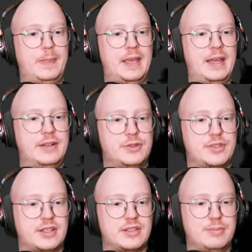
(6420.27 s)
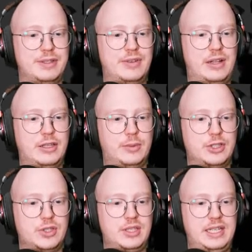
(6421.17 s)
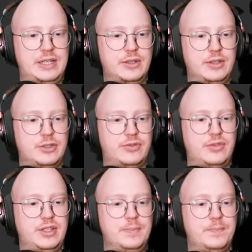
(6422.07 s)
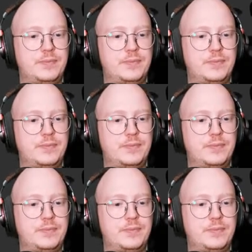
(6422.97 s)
and it just sets the mid value, which is here, to 50